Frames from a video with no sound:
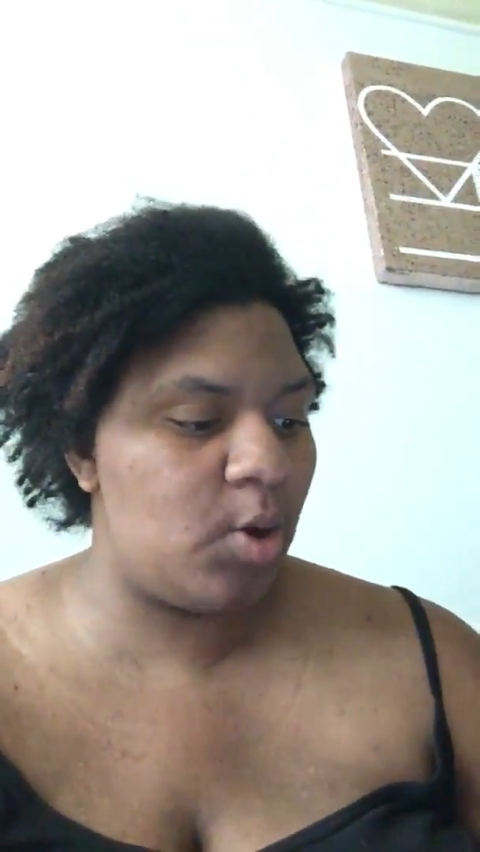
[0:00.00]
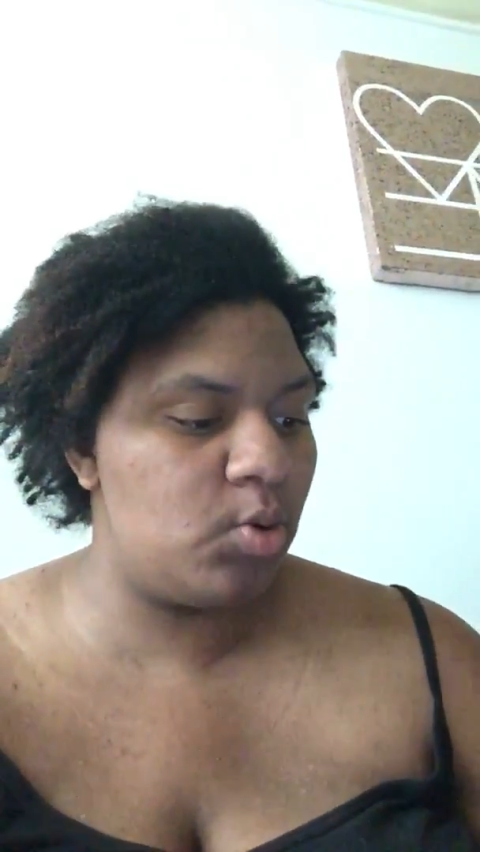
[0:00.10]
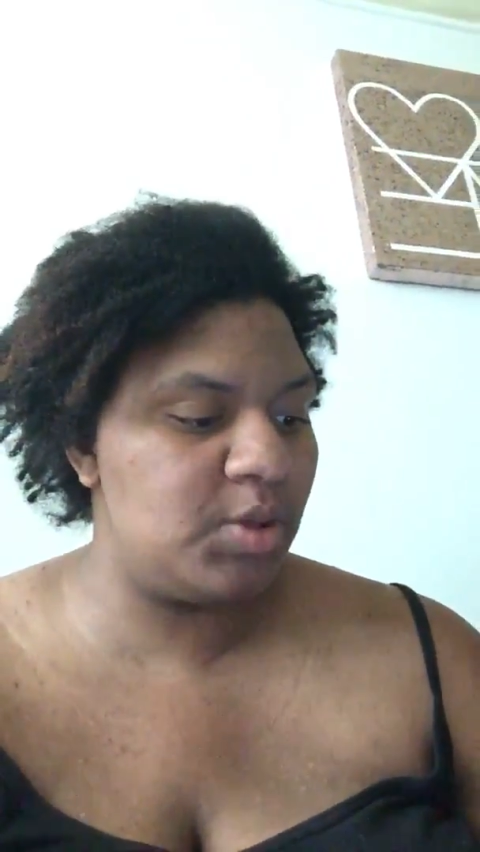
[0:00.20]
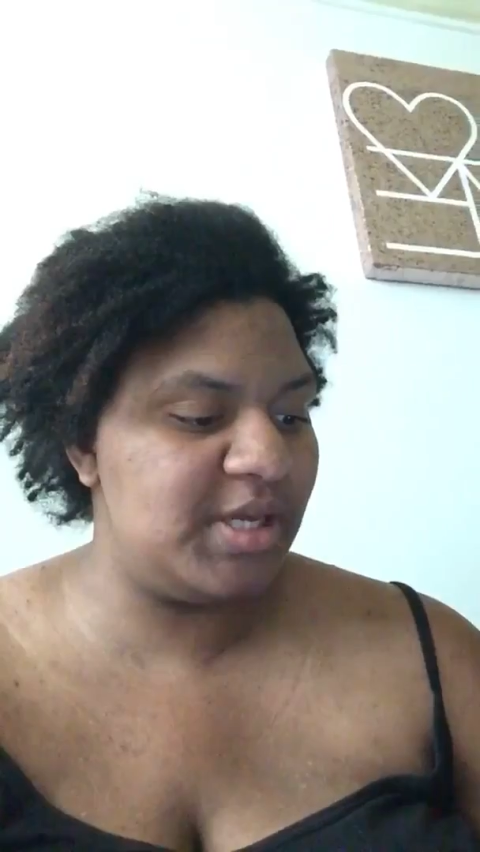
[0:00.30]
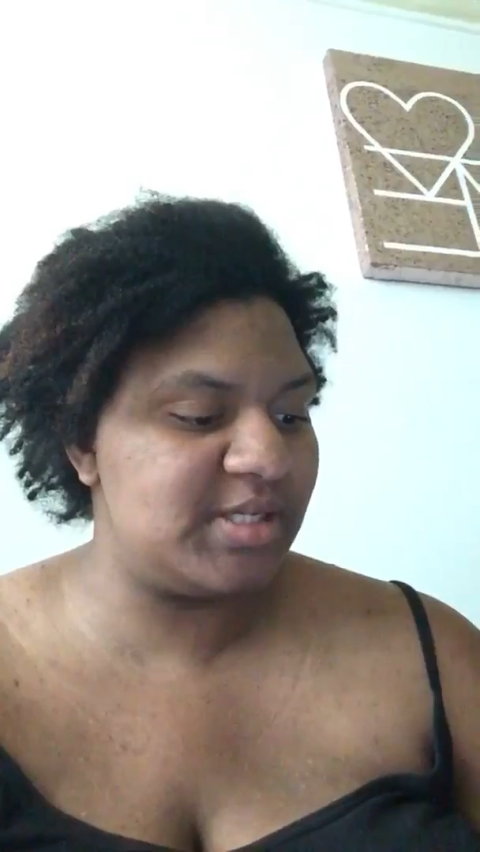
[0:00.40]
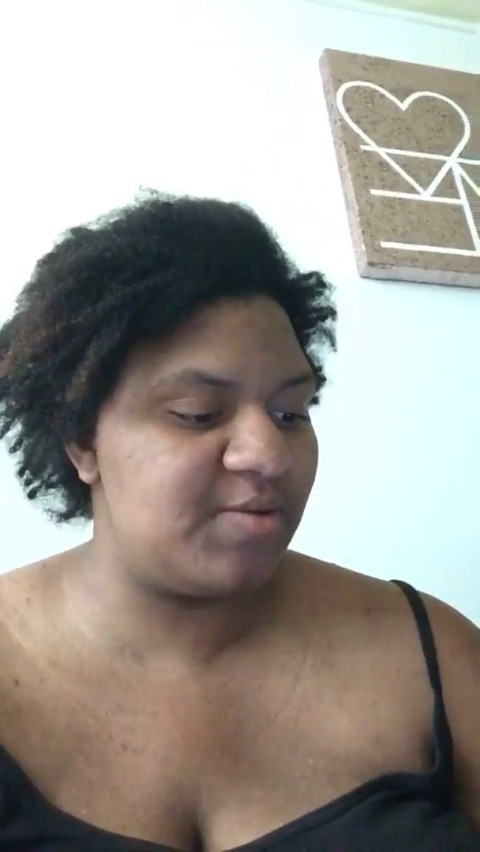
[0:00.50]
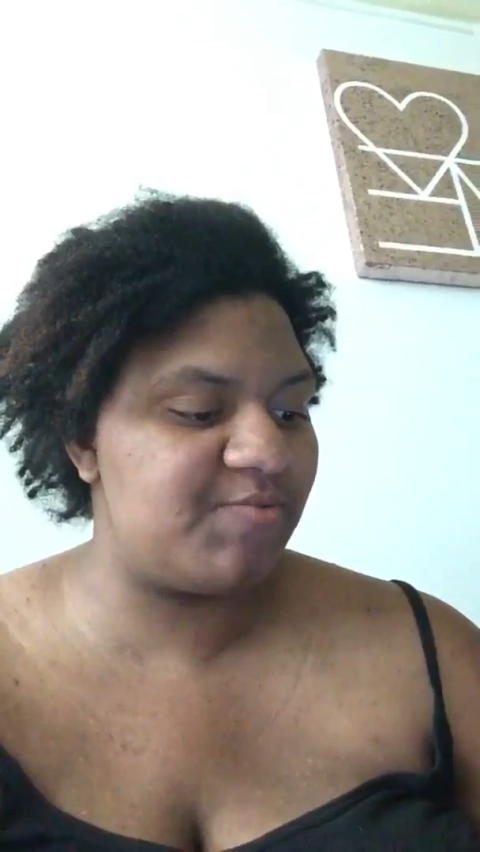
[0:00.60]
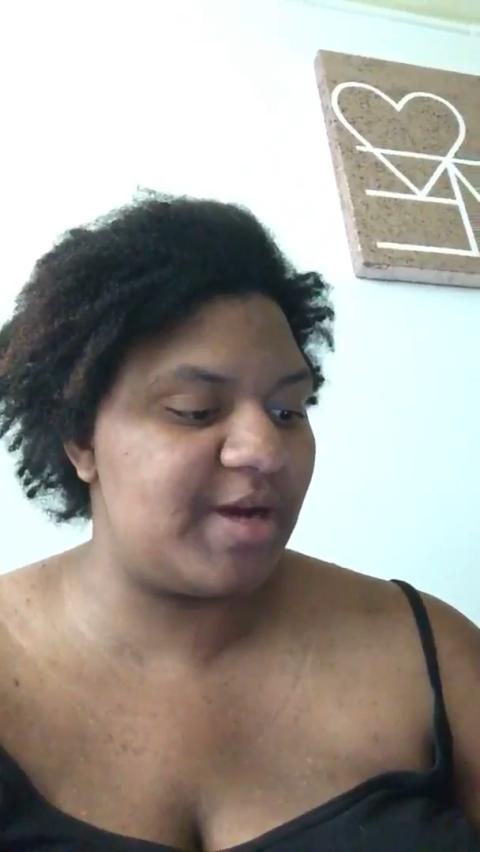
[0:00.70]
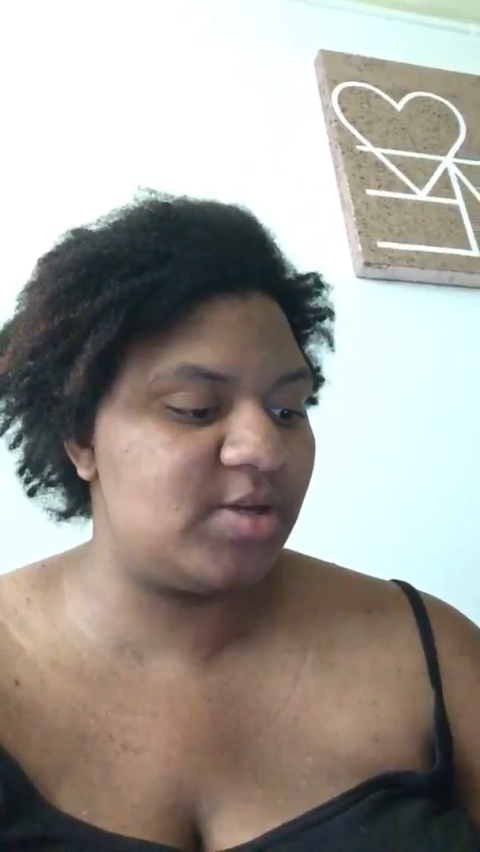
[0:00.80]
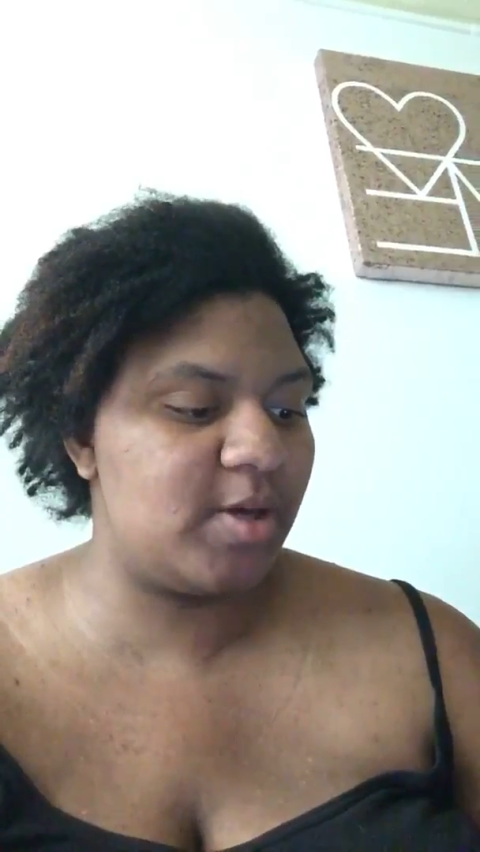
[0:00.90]
only isn't
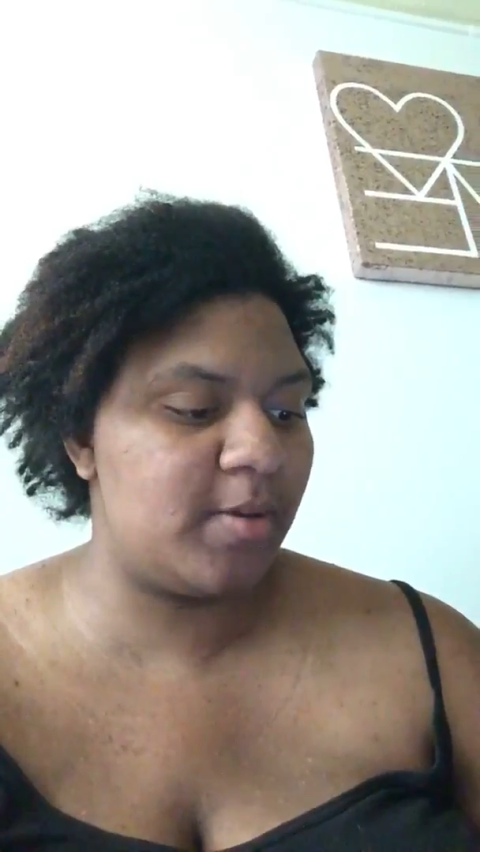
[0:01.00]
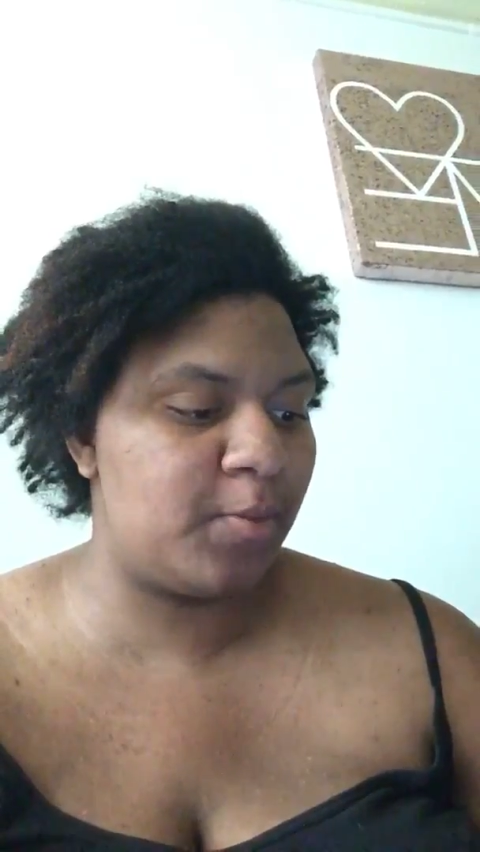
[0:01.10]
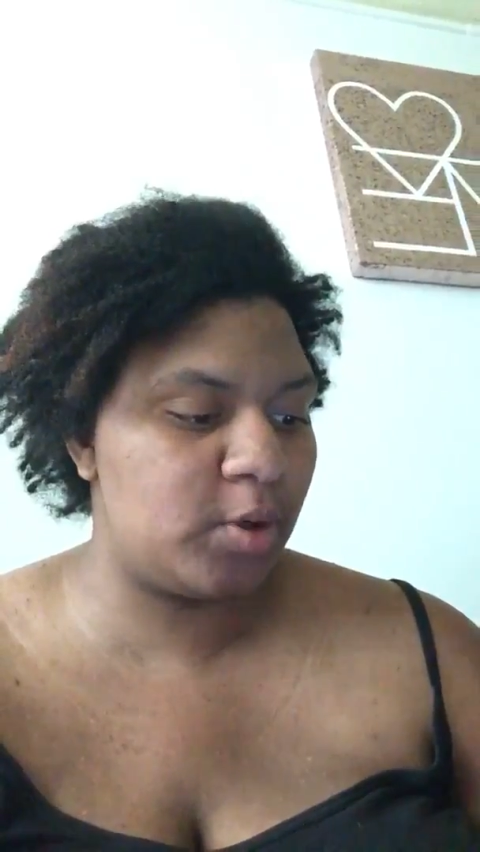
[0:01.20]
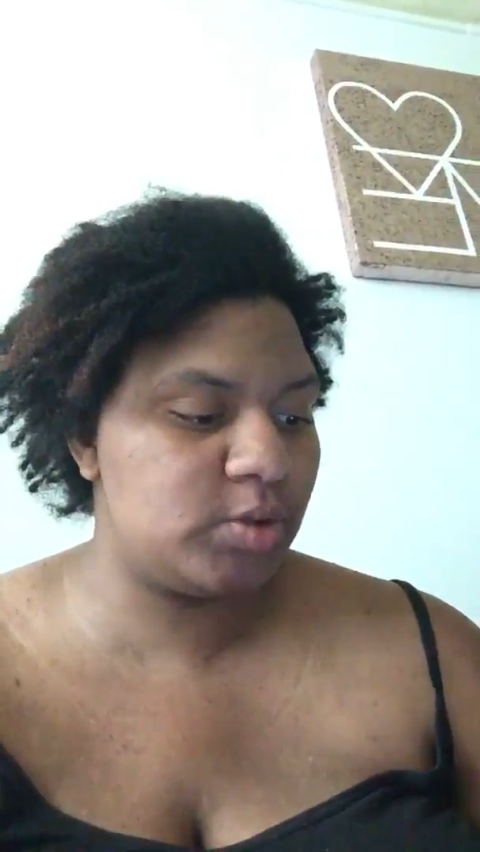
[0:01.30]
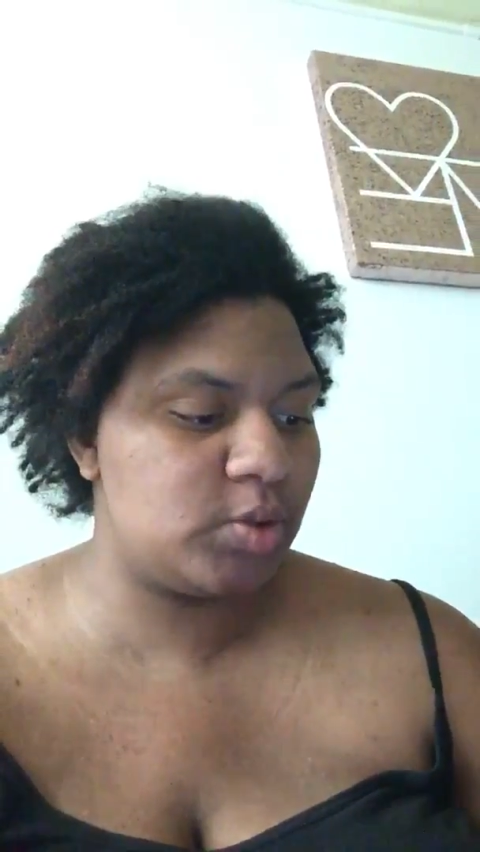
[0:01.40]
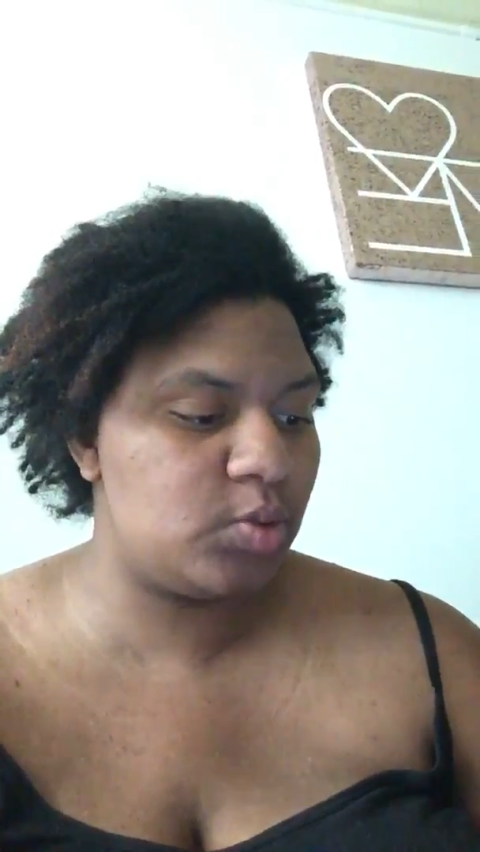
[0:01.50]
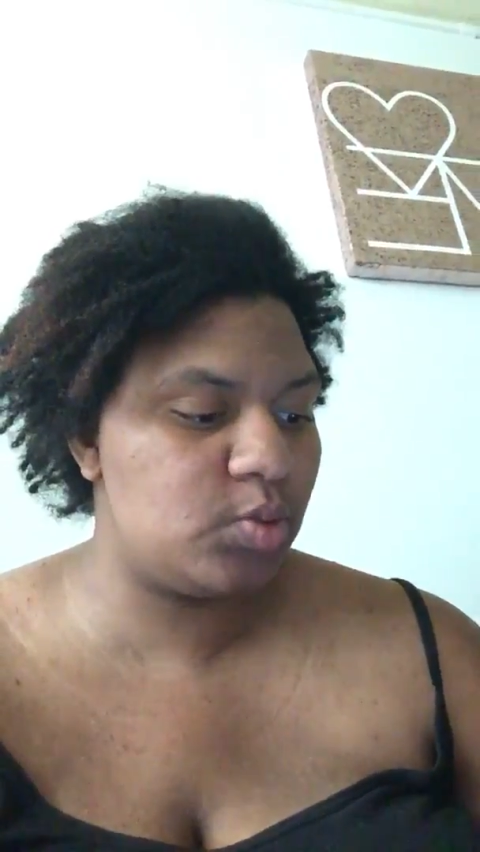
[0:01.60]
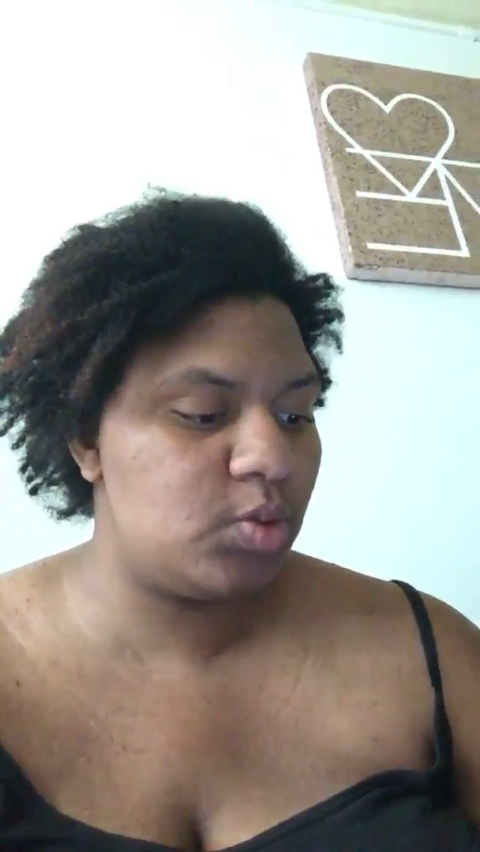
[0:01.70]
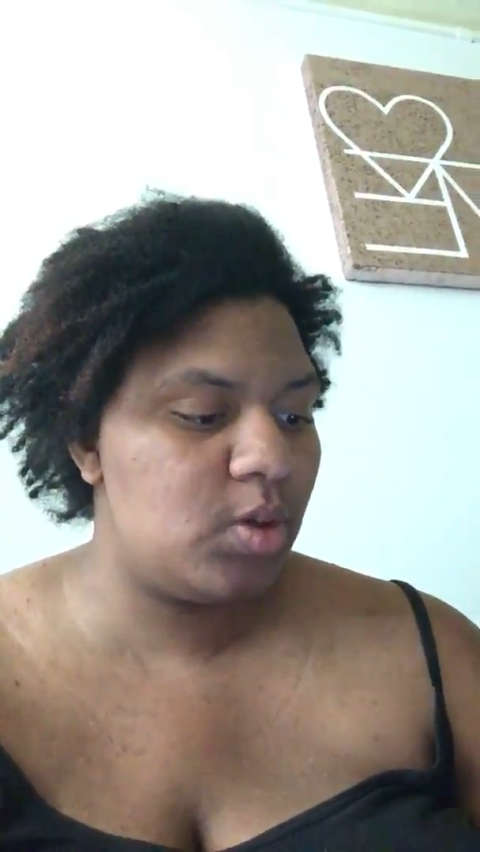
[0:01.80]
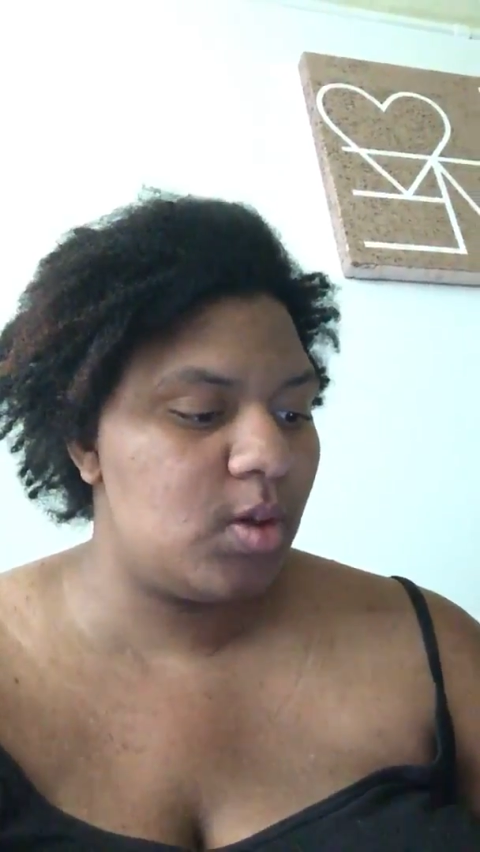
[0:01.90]
afraid to get personal,